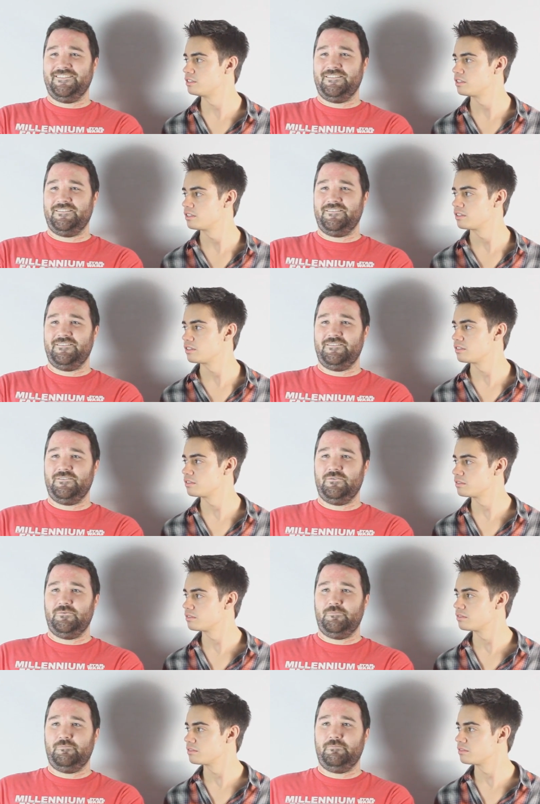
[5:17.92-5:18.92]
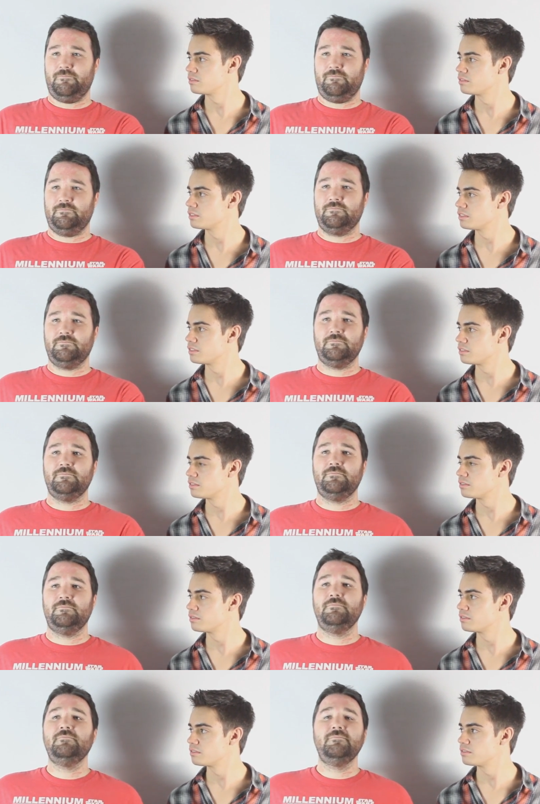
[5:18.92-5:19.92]

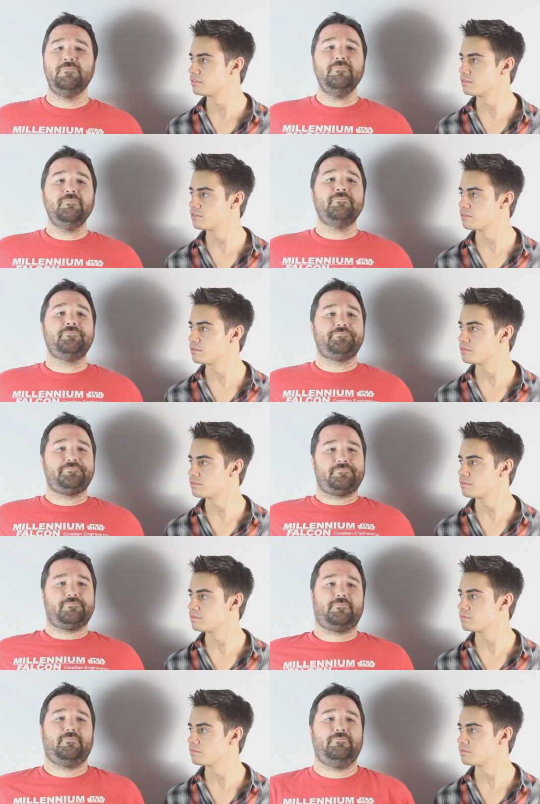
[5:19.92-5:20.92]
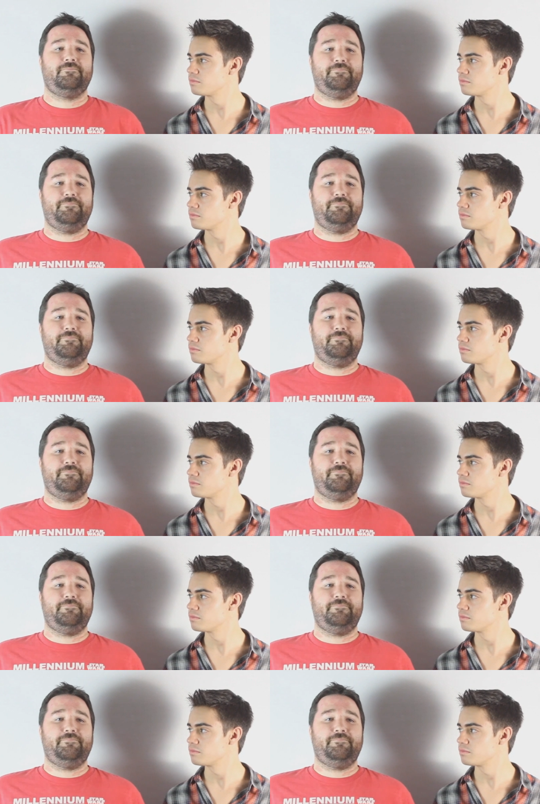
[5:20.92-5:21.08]
(silence)